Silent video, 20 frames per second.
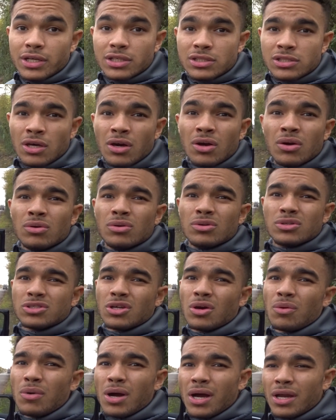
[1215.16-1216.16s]
it, so
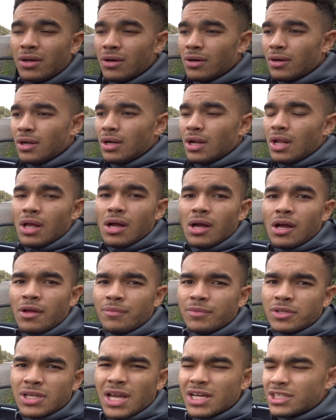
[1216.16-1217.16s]
why not?
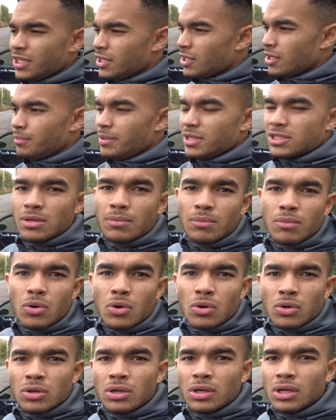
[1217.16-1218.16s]
There's actually going to be some
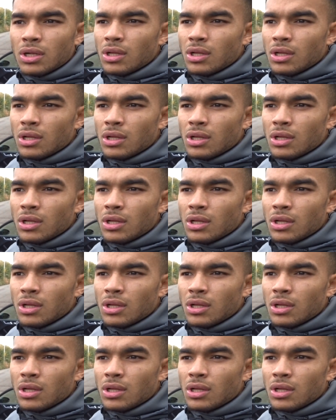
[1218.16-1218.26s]
more